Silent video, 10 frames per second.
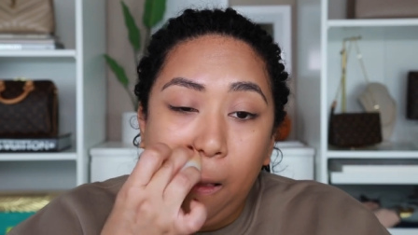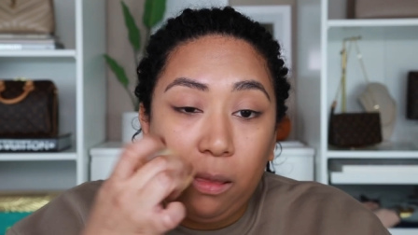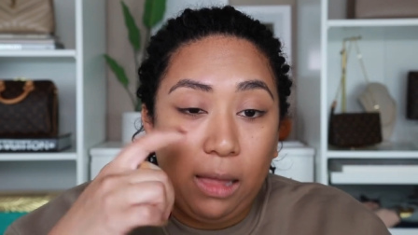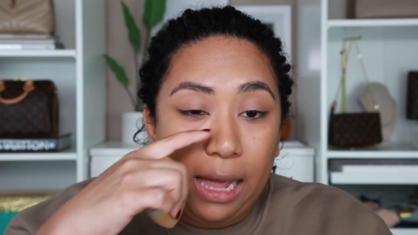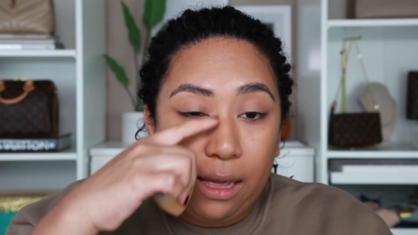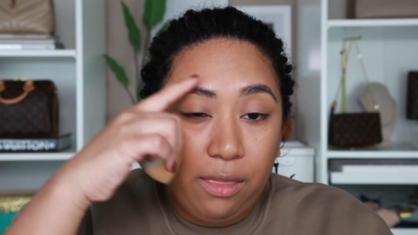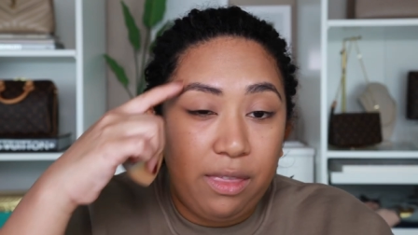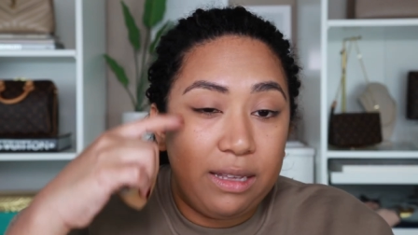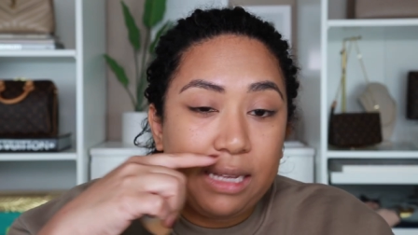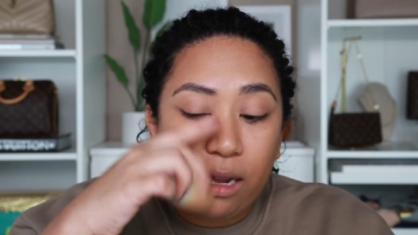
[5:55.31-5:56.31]
like
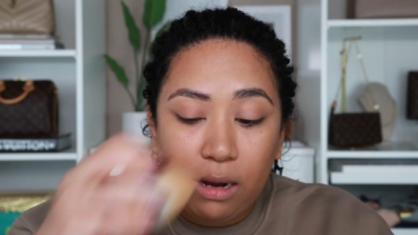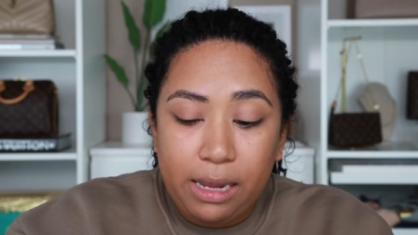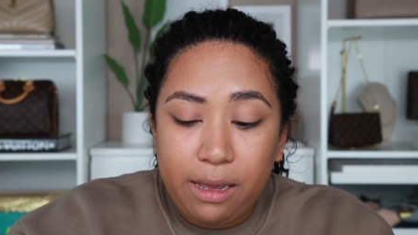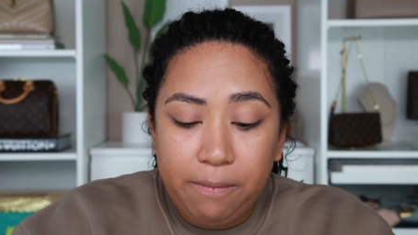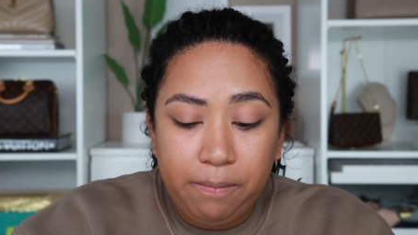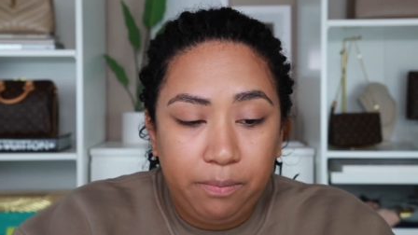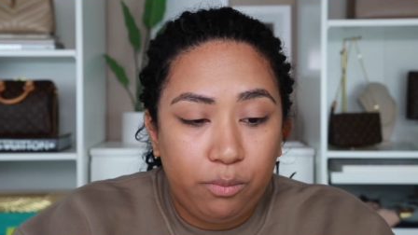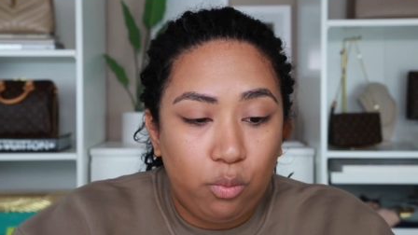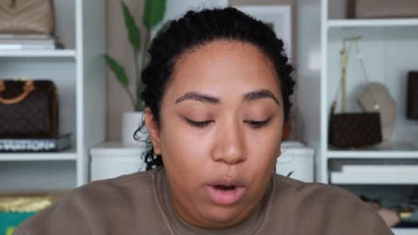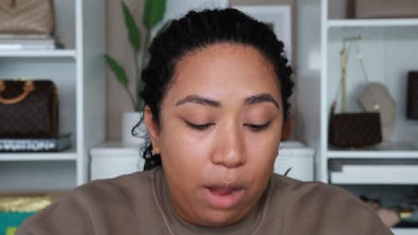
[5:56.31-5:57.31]
this area
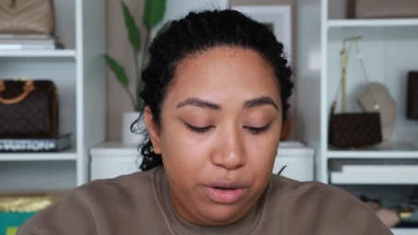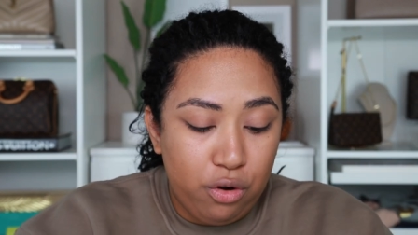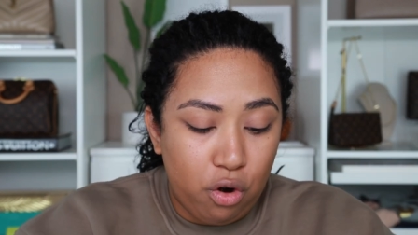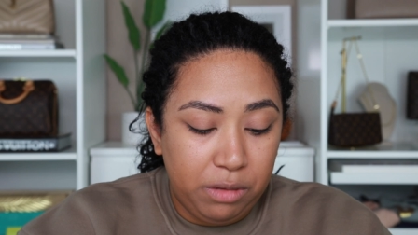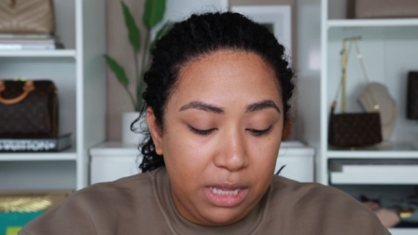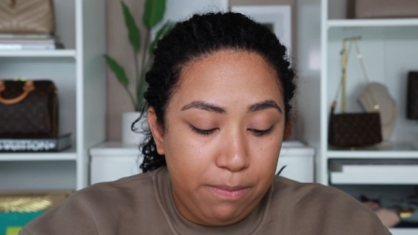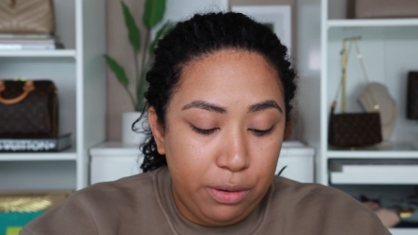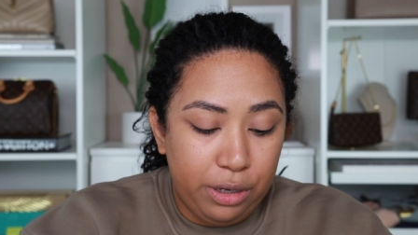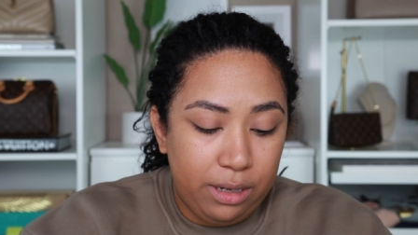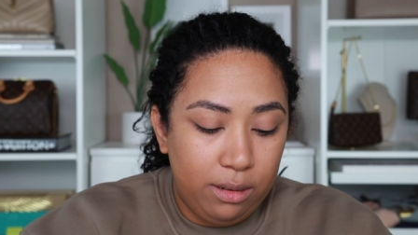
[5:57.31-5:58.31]
where I would normally
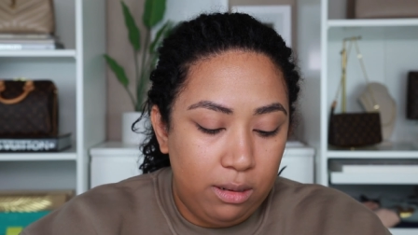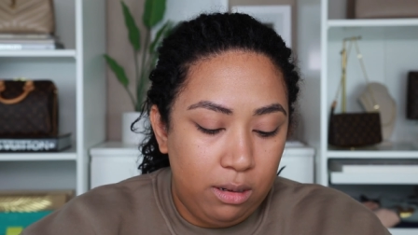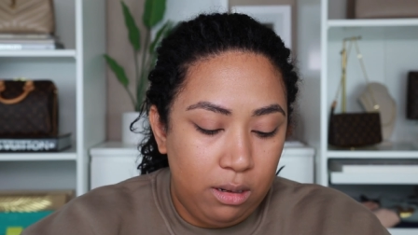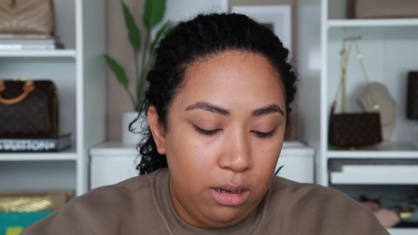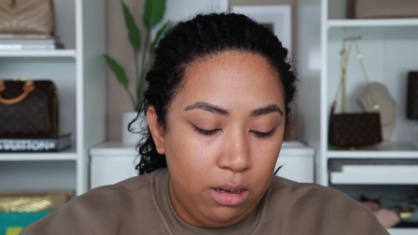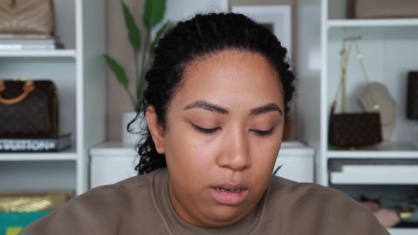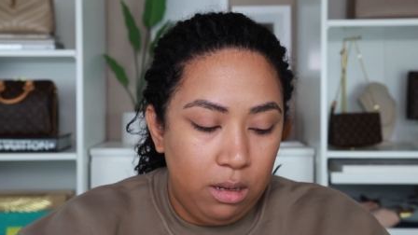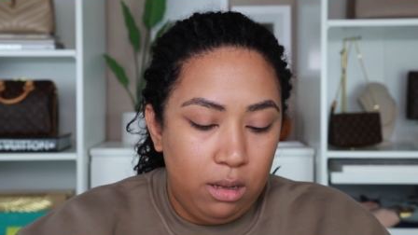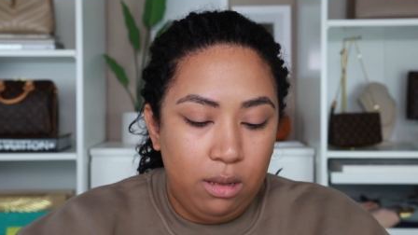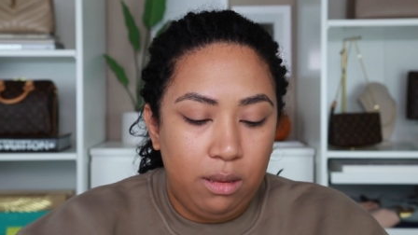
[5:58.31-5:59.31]
put
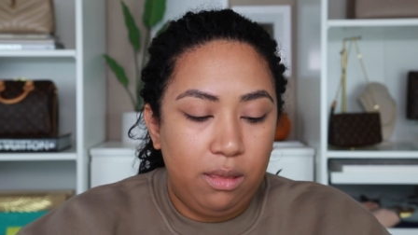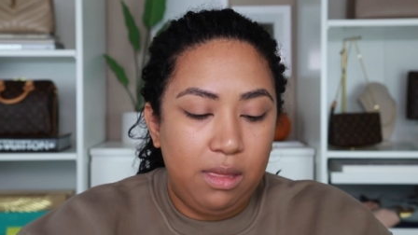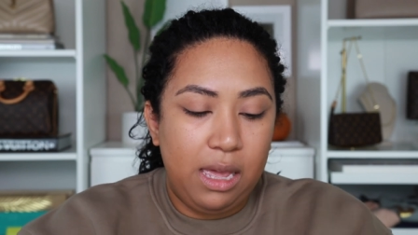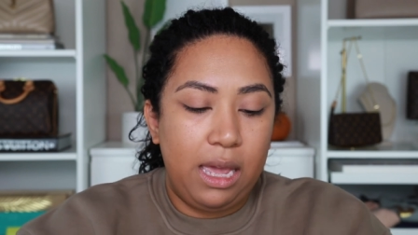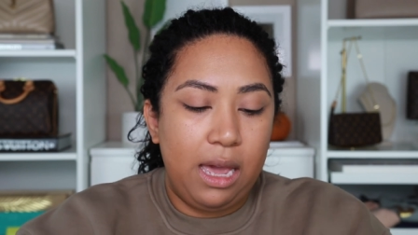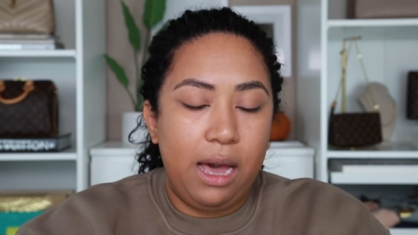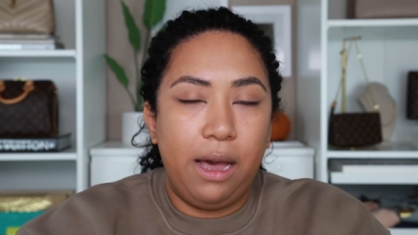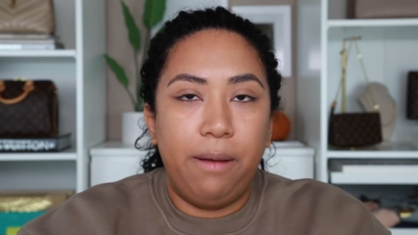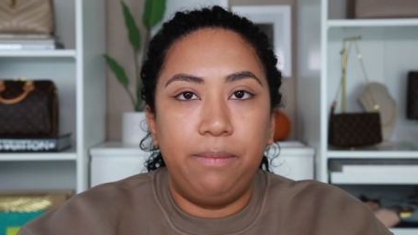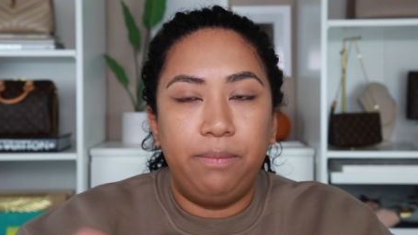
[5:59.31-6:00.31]
the,
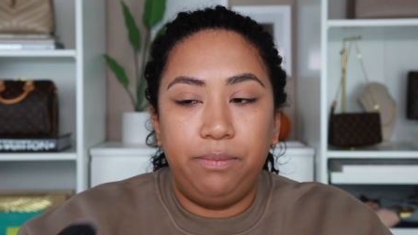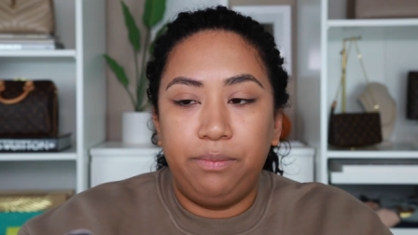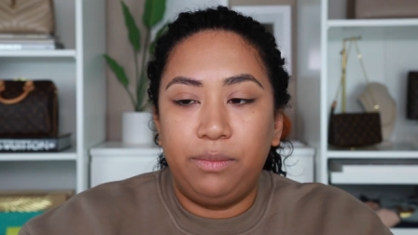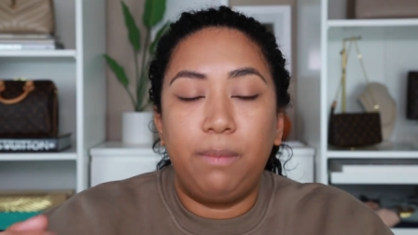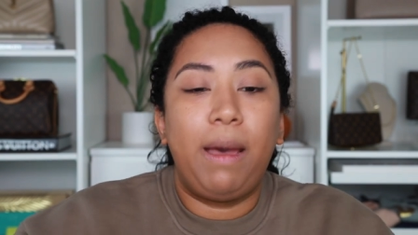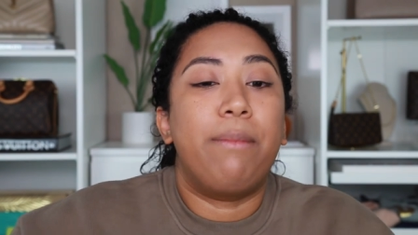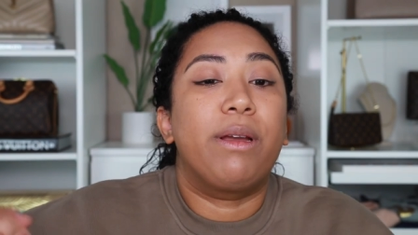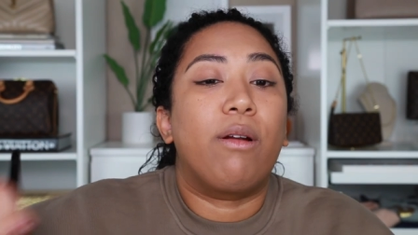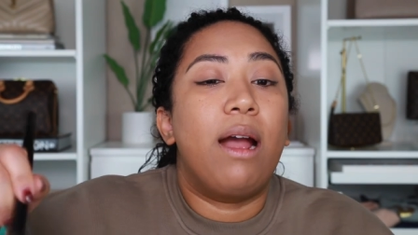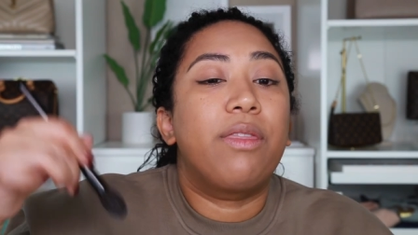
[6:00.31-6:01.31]
um, the Pat
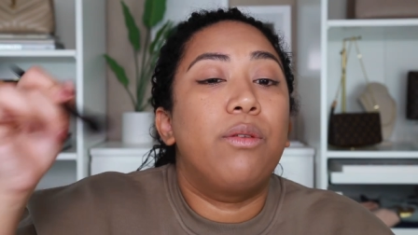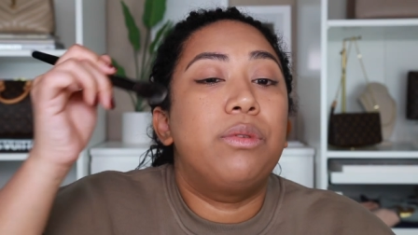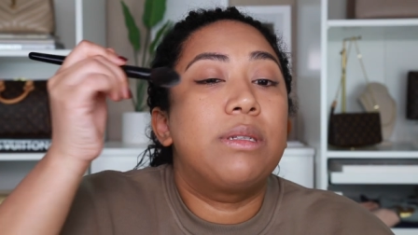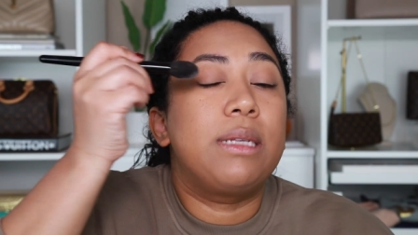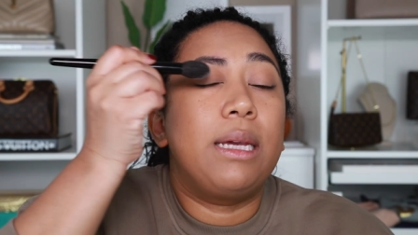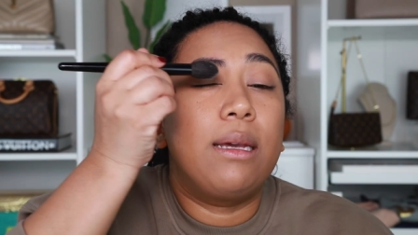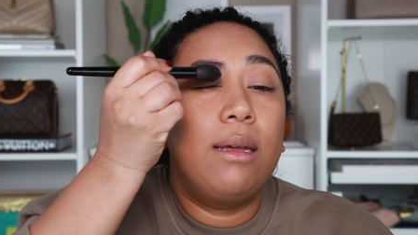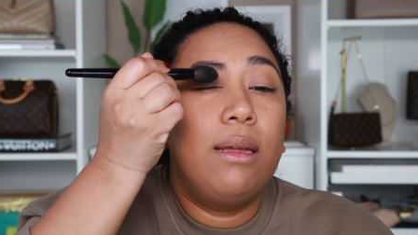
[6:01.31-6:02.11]
McGrath, and we'll see.